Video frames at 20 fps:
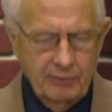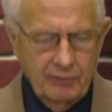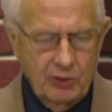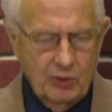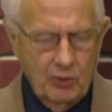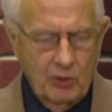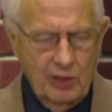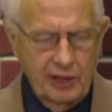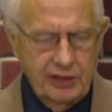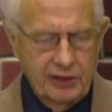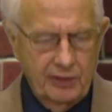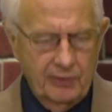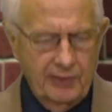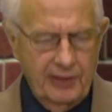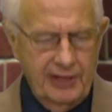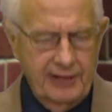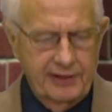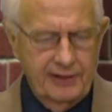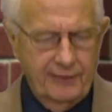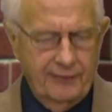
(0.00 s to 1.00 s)
going to
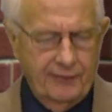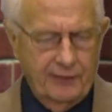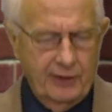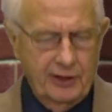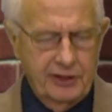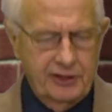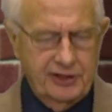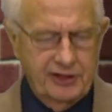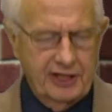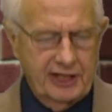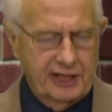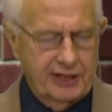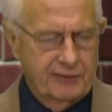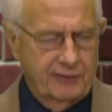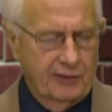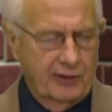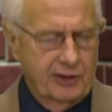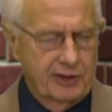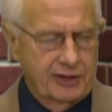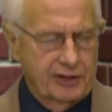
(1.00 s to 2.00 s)
read the first 6
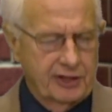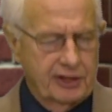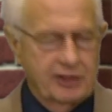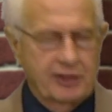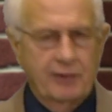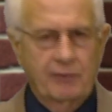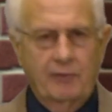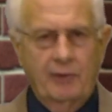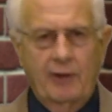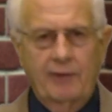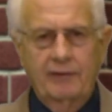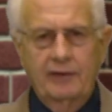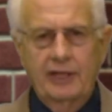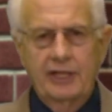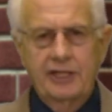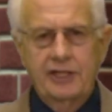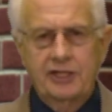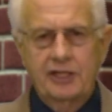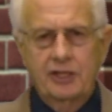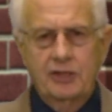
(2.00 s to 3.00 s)
verses of
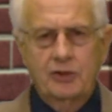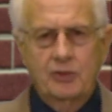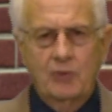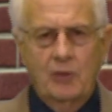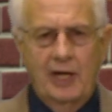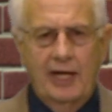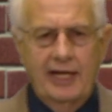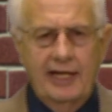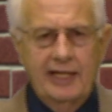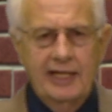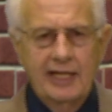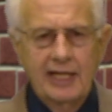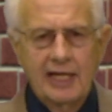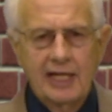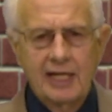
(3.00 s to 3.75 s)
Revelation 20